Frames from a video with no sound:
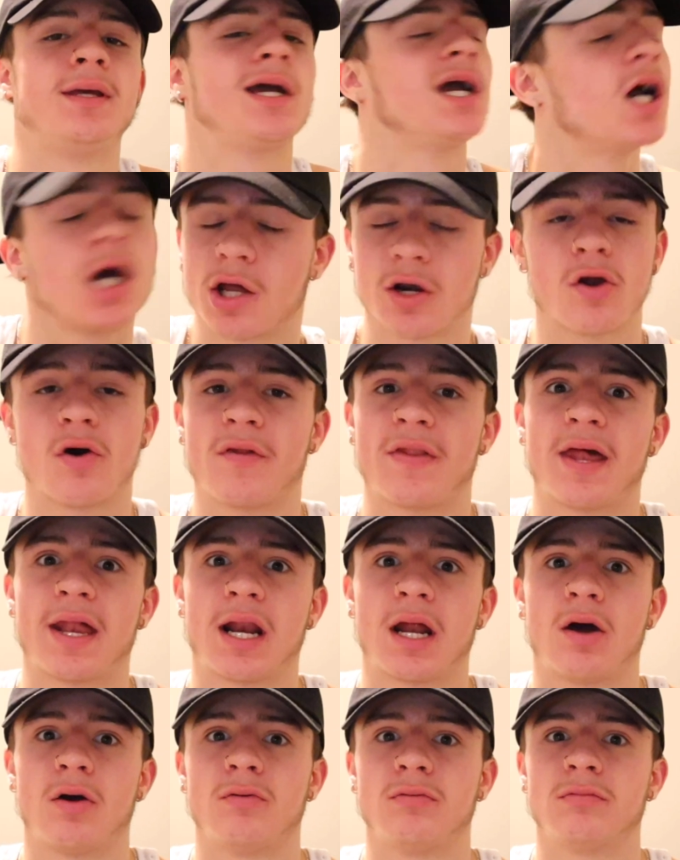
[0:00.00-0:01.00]
Cut all that
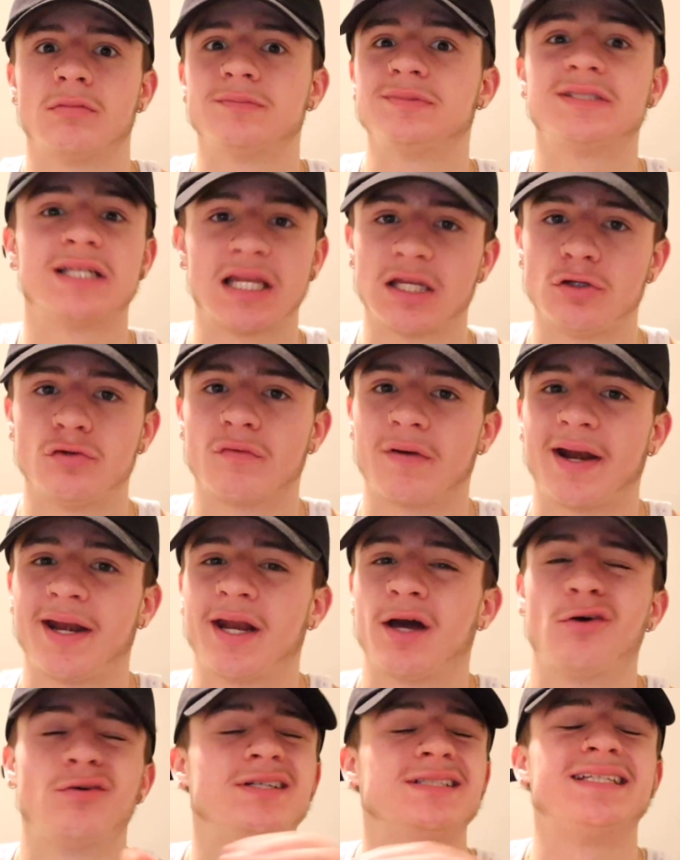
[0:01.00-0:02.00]
out. I'm telling you right
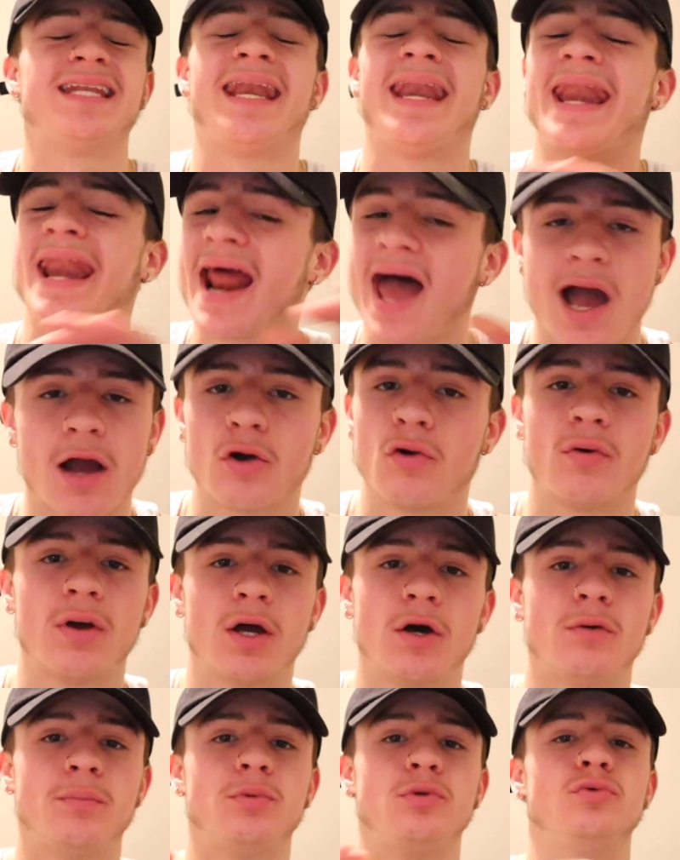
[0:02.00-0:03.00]
now, it's not going to
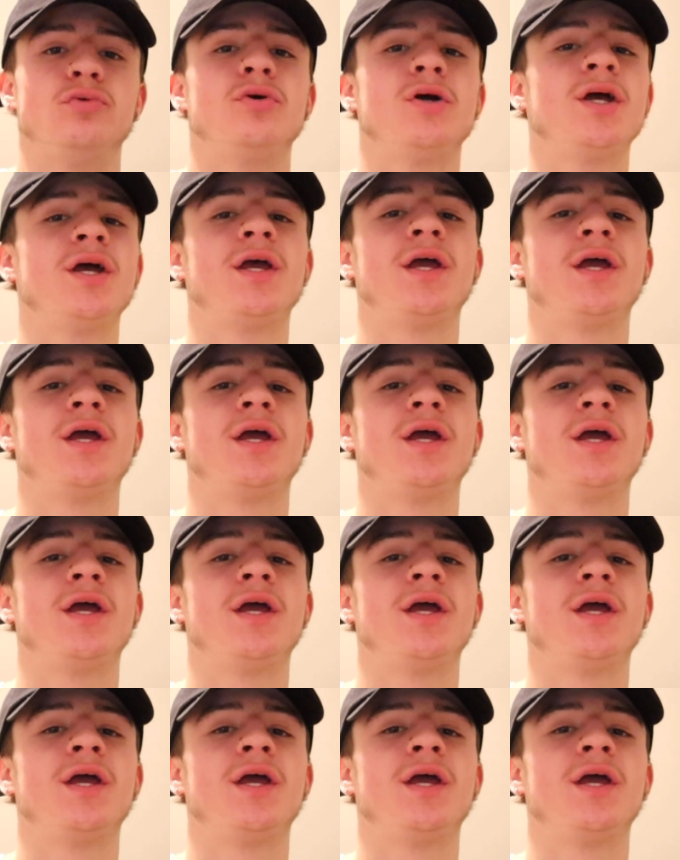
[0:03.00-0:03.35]
help you.